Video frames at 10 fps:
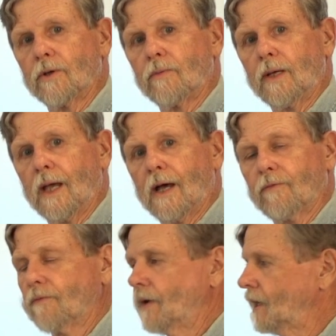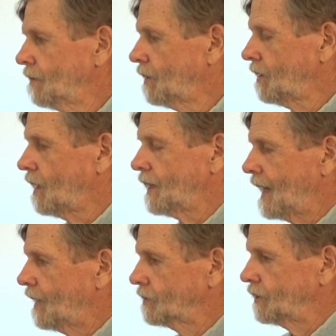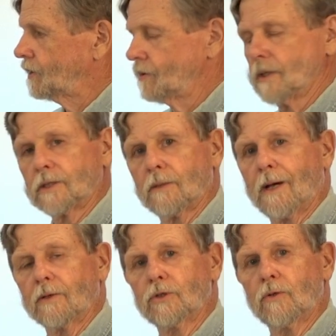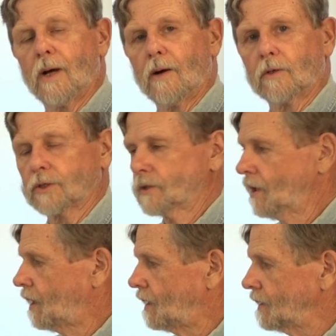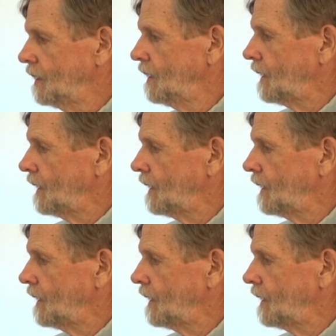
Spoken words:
that we have available on how to do this, about 2 hours long.